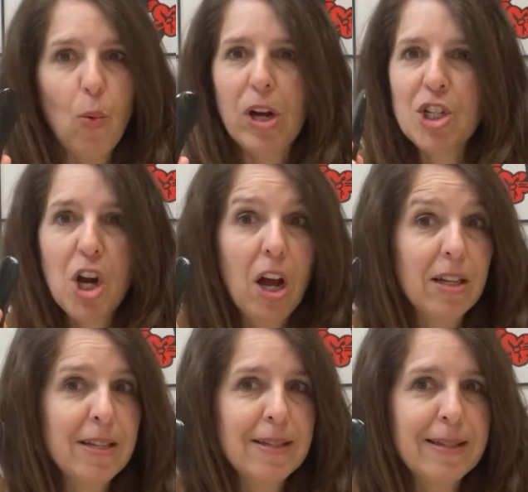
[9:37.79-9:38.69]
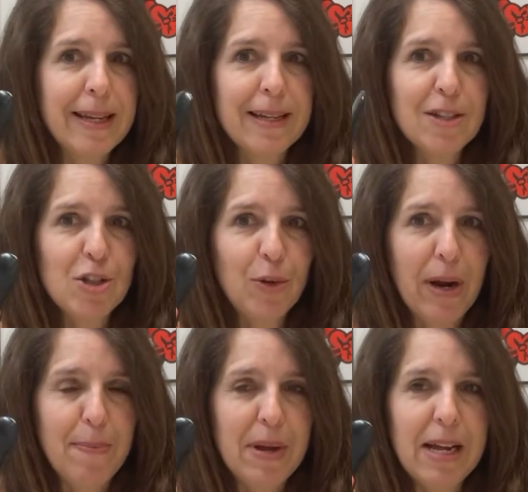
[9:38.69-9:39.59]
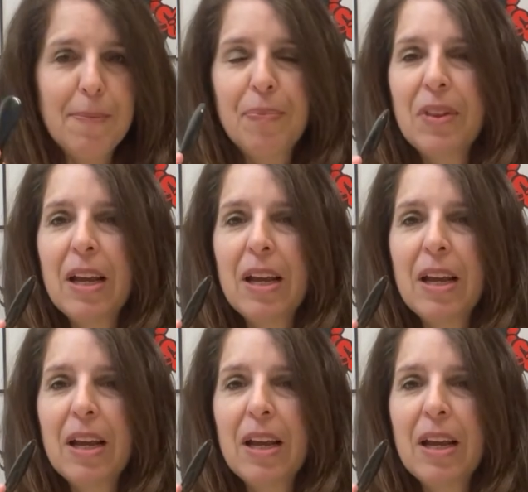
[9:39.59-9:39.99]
Gua sha is skin scraping.